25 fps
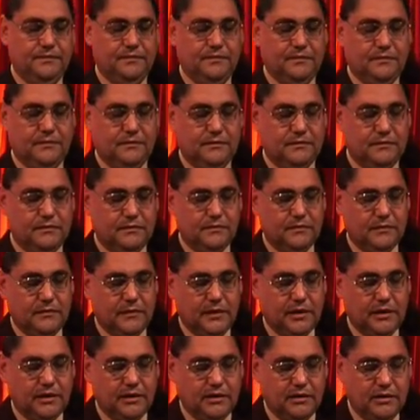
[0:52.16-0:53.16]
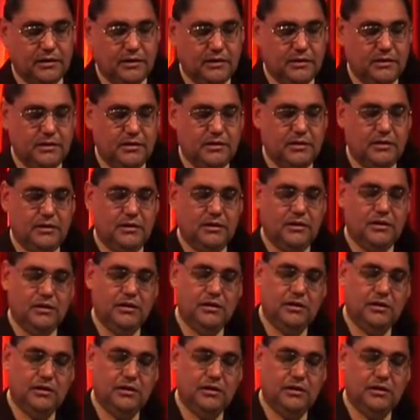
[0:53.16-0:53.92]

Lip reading: Nobody speaks.